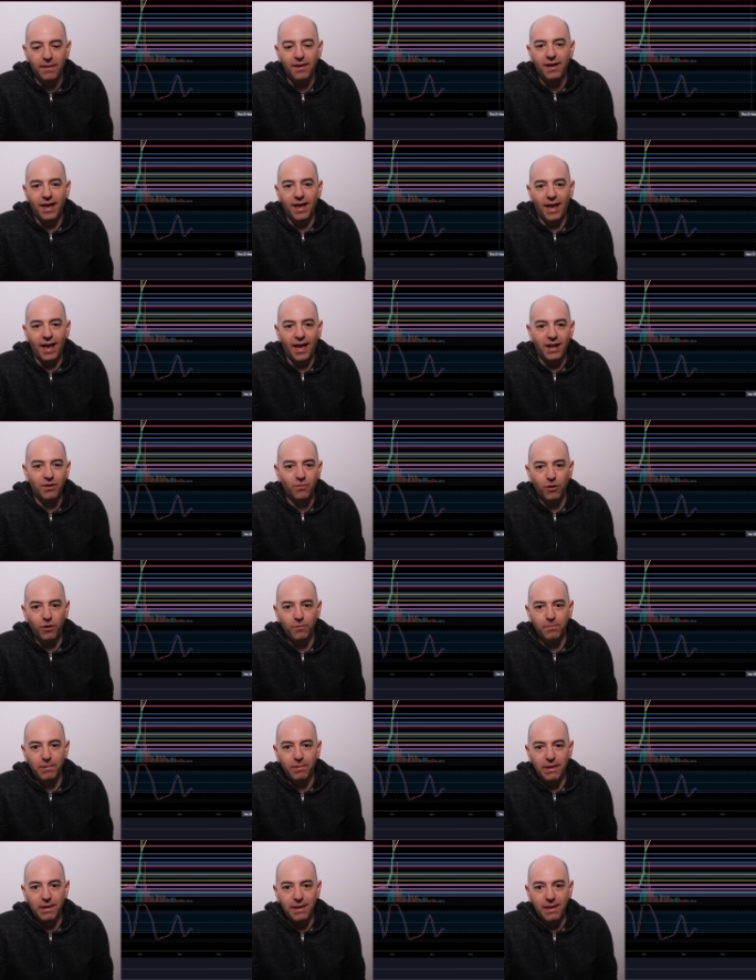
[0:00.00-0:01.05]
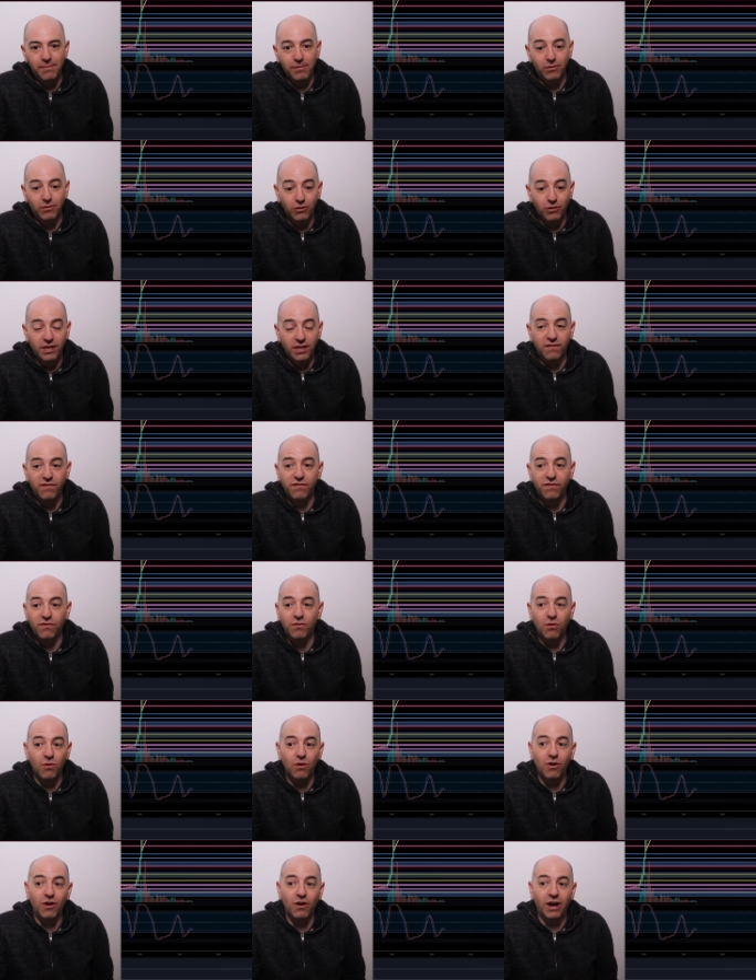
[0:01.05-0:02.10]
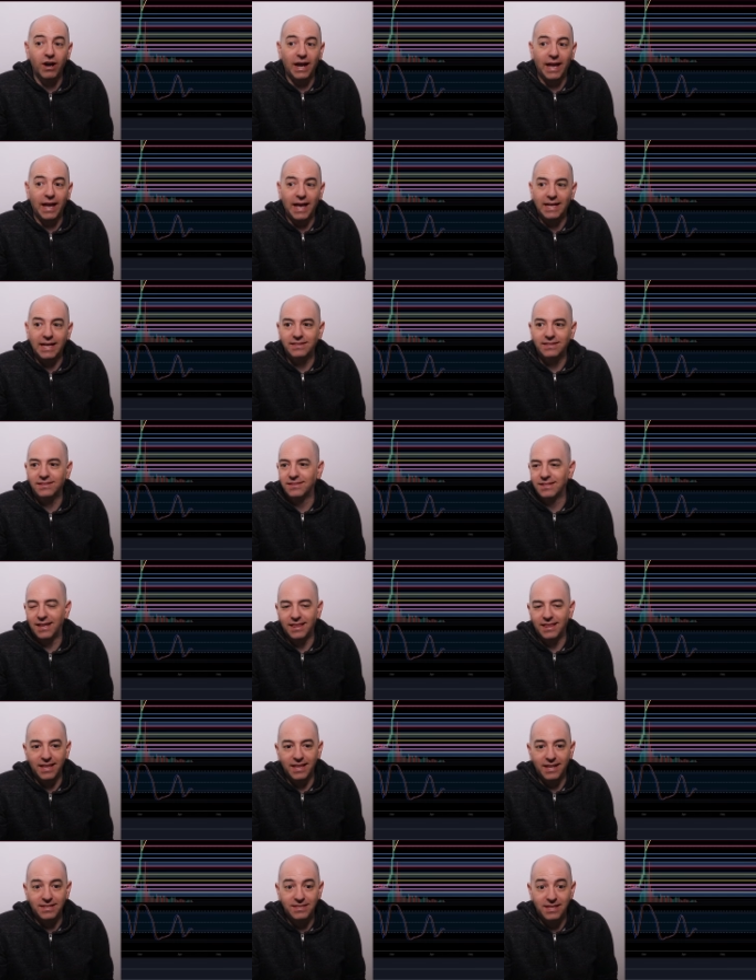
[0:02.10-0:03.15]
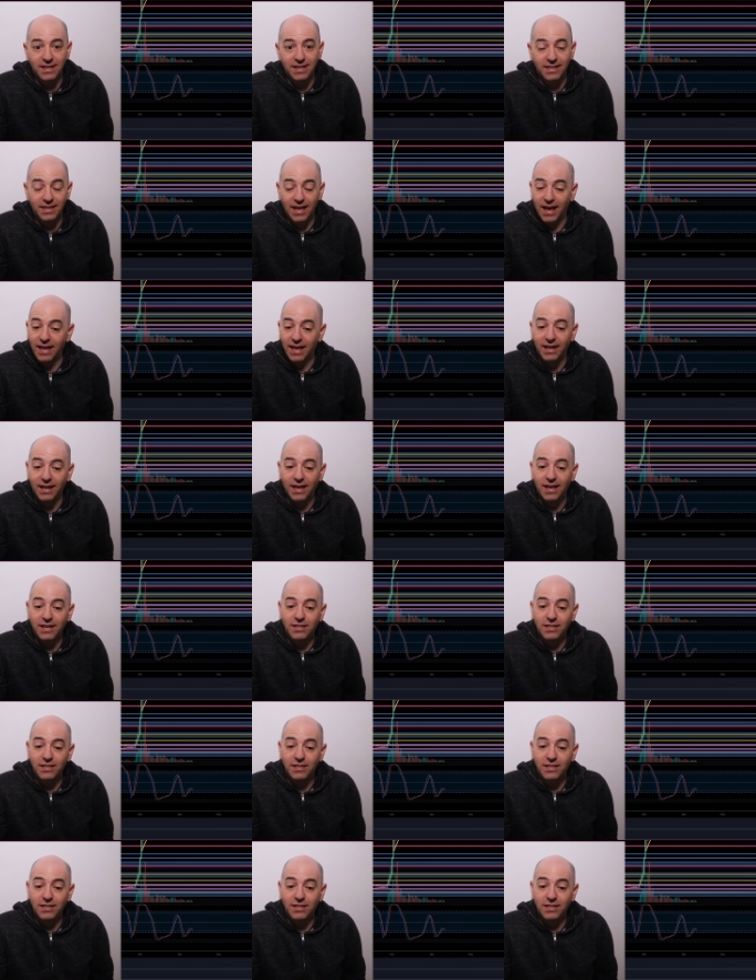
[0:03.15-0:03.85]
and what people are looking for and things like that.